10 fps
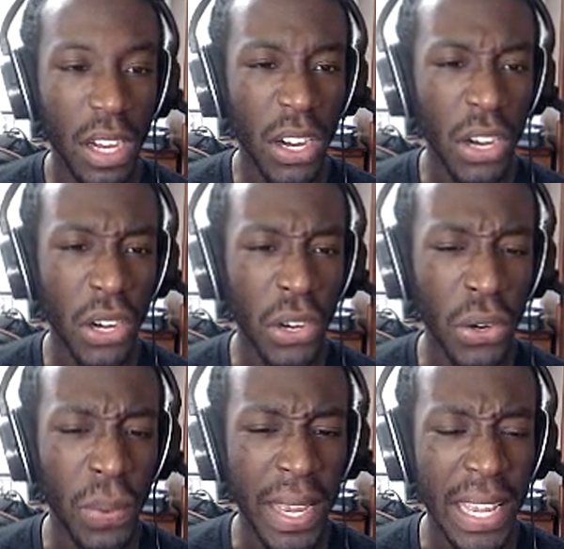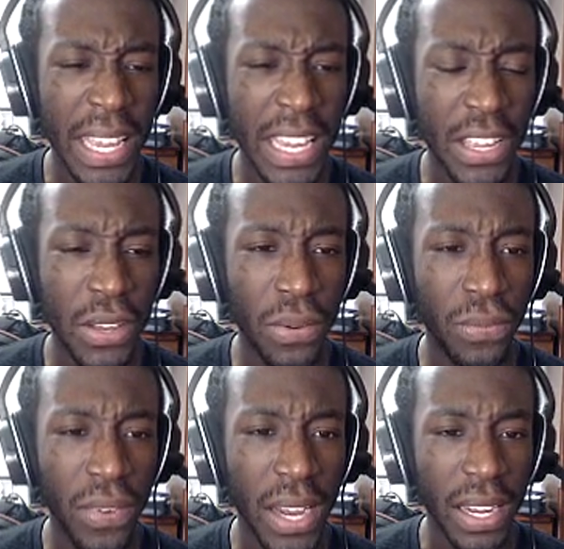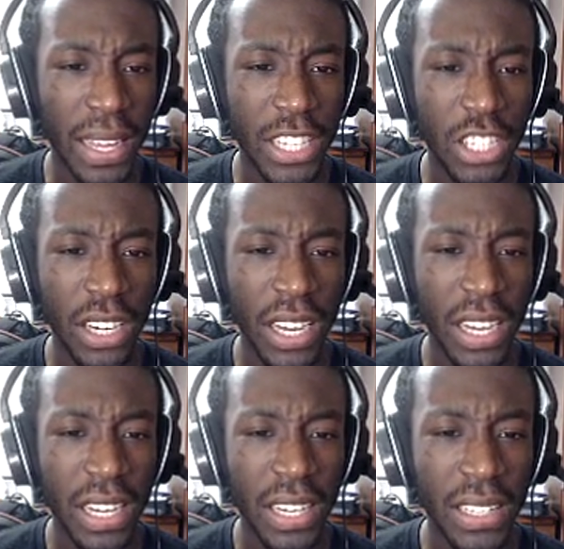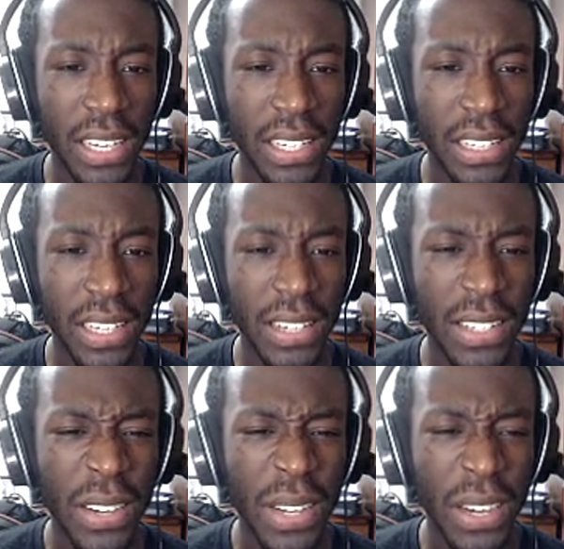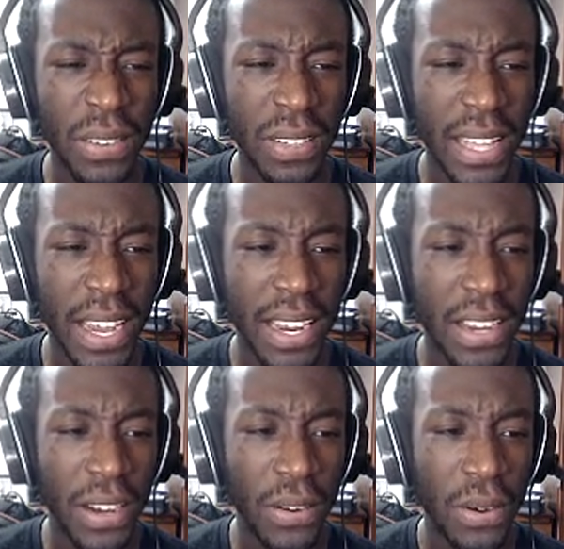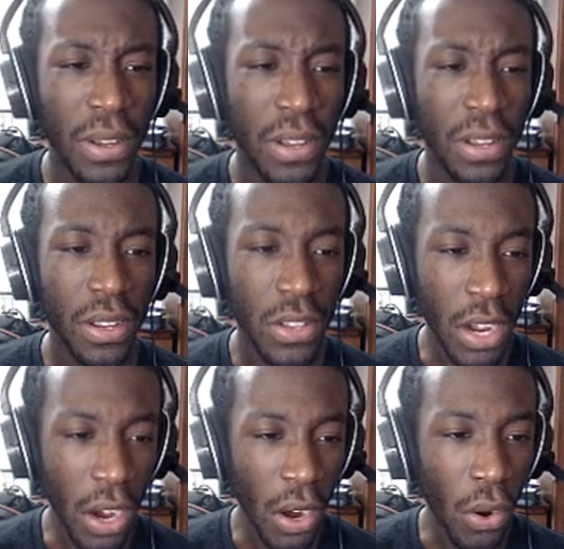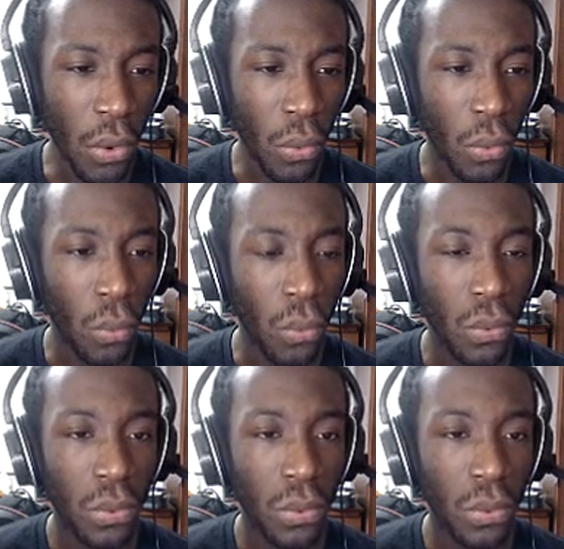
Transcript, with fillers: Oh wait, EQ, fuck. I should've, oh no, no, no, no, no. There you go. No!